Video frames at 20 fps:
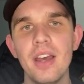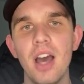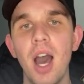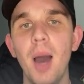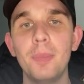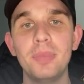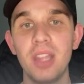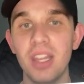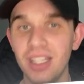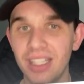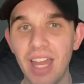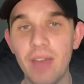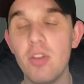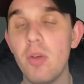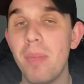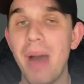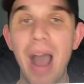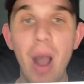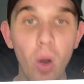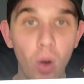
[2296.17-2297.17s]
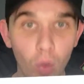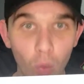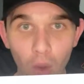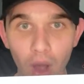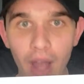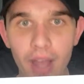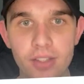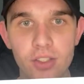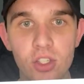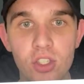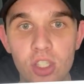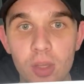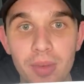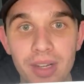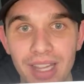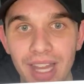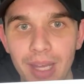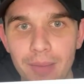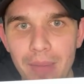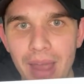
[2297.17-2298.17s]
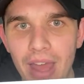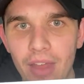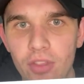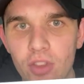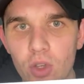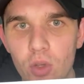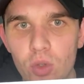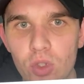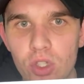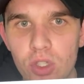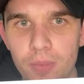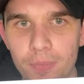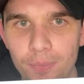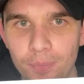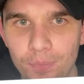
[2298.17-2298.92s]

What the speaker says: up to the level power-wise as somebody like Matthews.